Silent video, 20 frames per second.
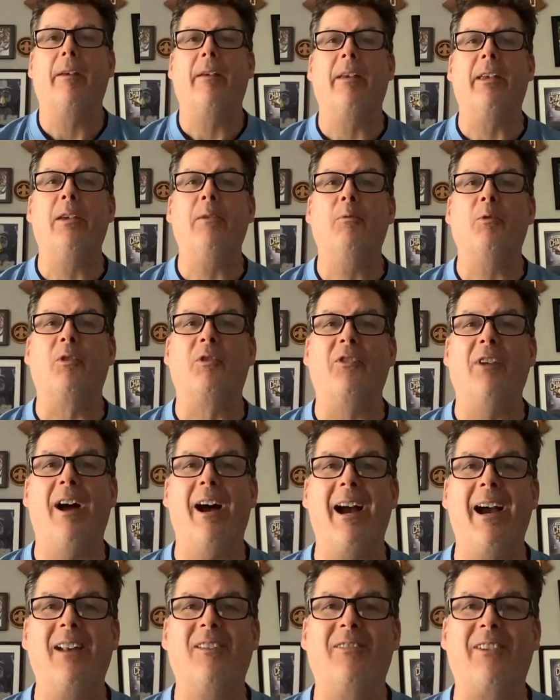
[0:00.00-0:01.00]
he
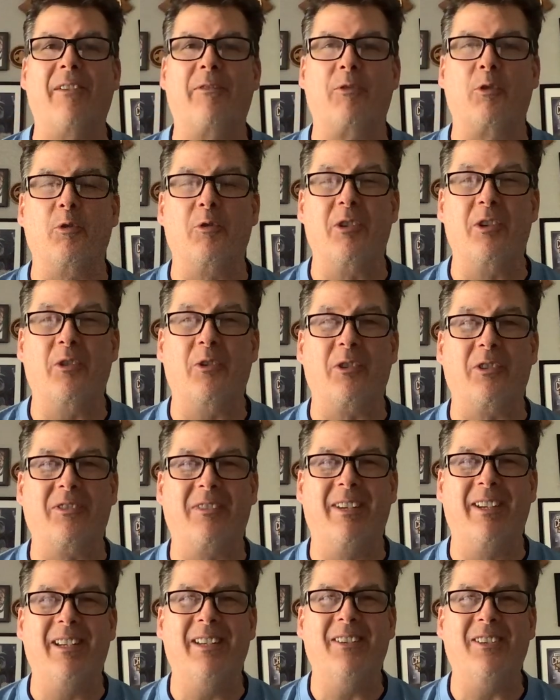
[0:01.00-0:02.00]
resigns after nearly
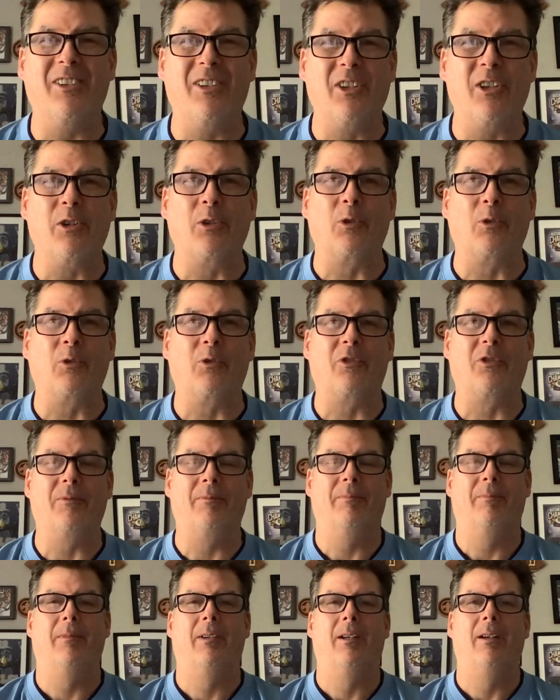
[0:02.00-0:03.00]
10 years.
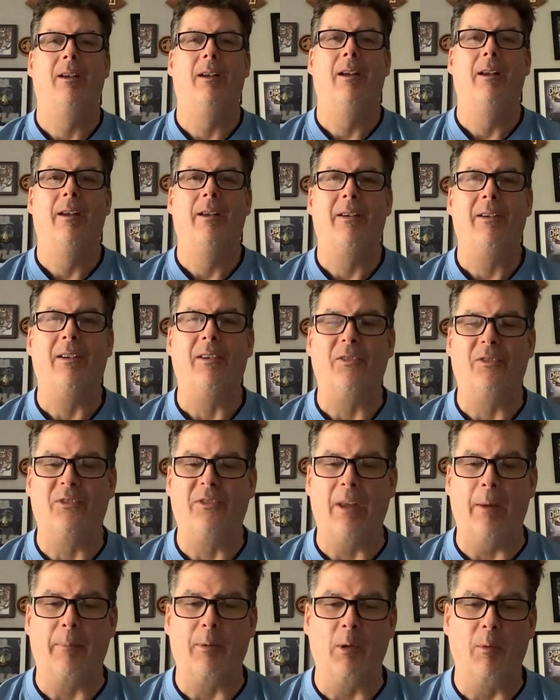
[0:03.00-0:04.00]
He's
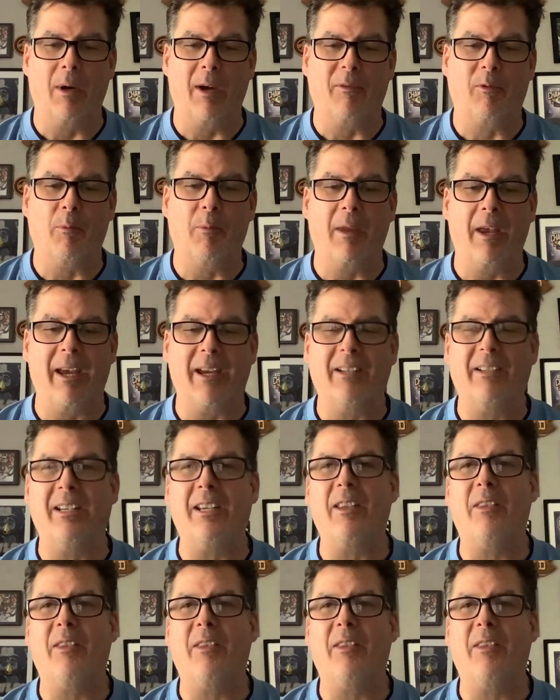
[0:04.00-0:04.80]
stepping away from the AD.